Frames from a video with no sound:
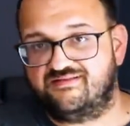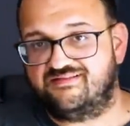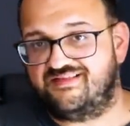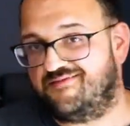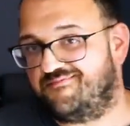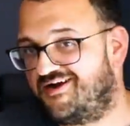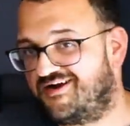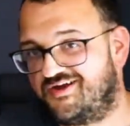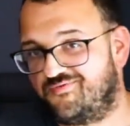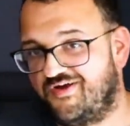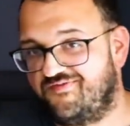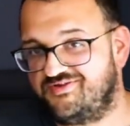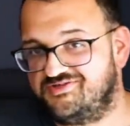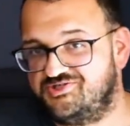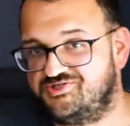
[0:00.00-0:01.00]
the American
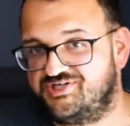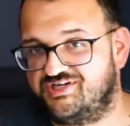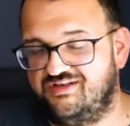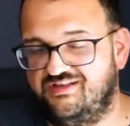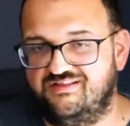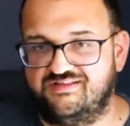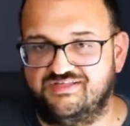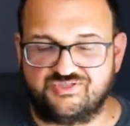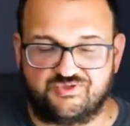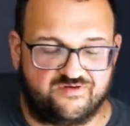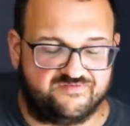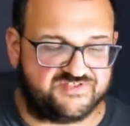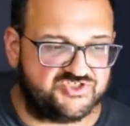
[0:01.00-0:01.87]
Revolution, this sort of